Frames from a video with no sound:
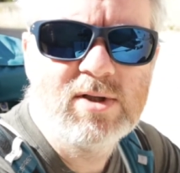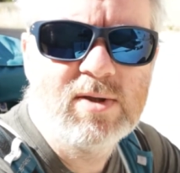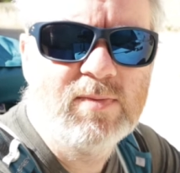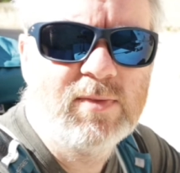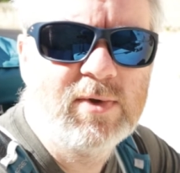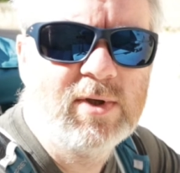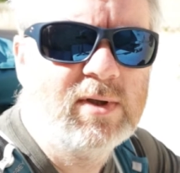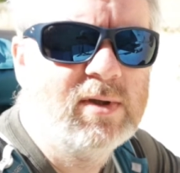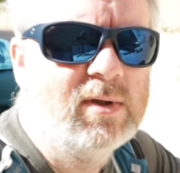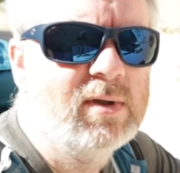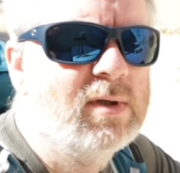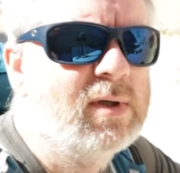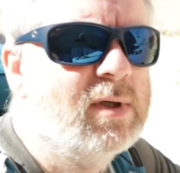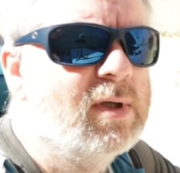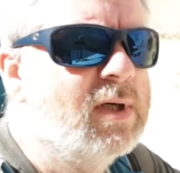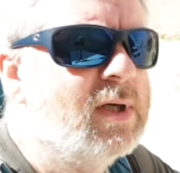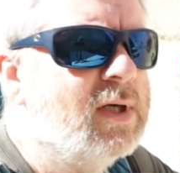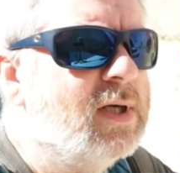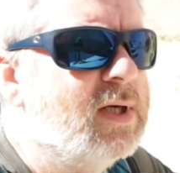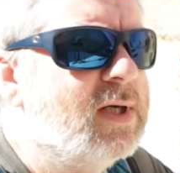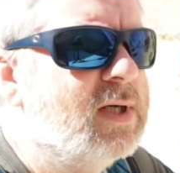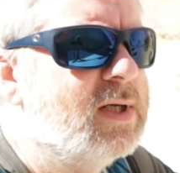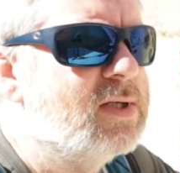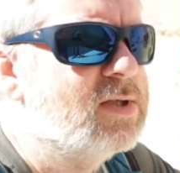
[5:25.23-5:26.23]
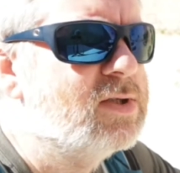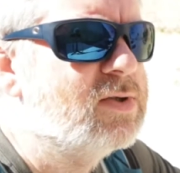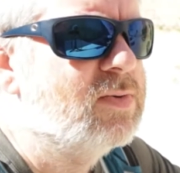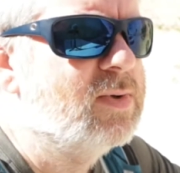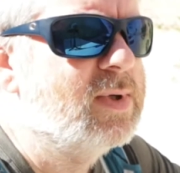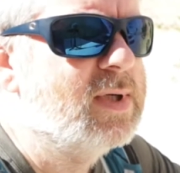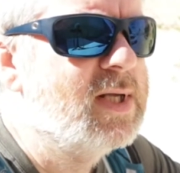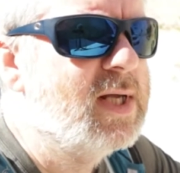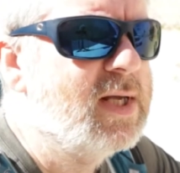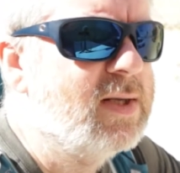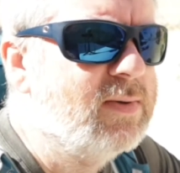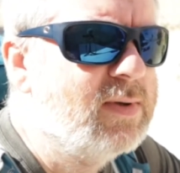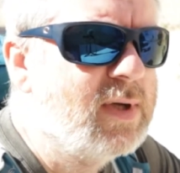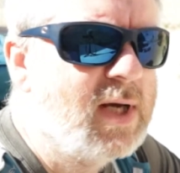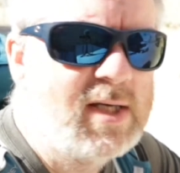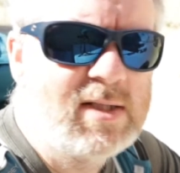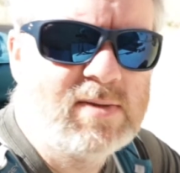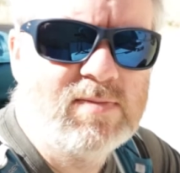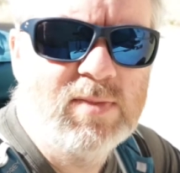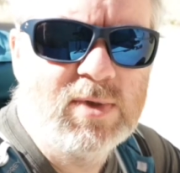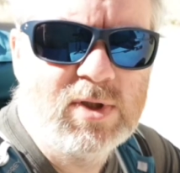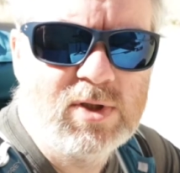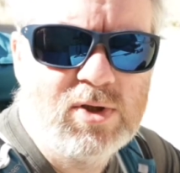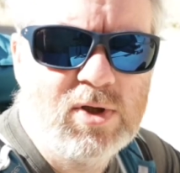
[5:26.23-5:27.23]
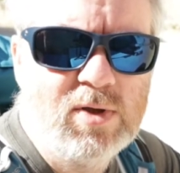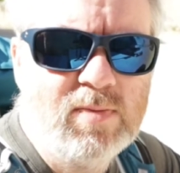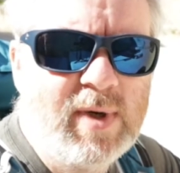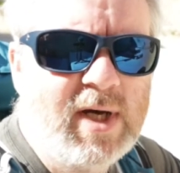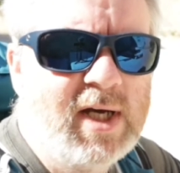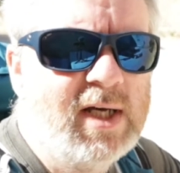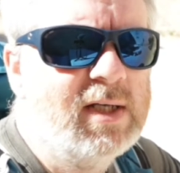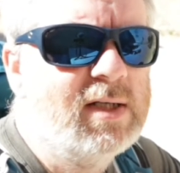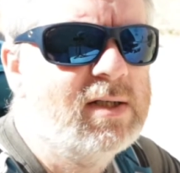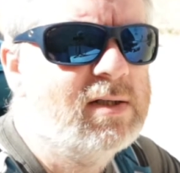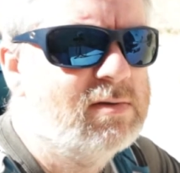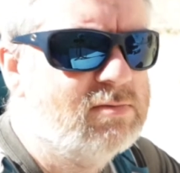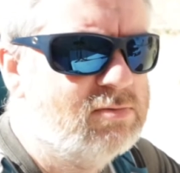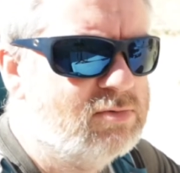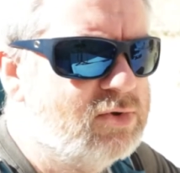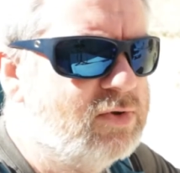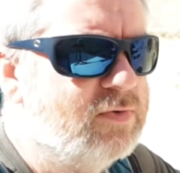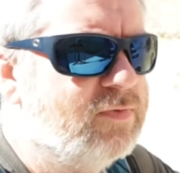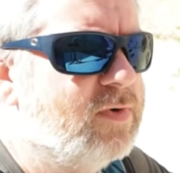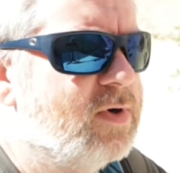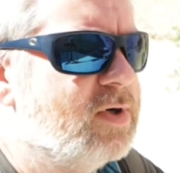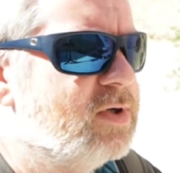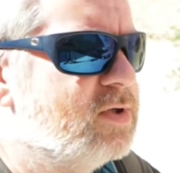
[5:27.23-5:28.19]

or something, so it hasn't been too bad. So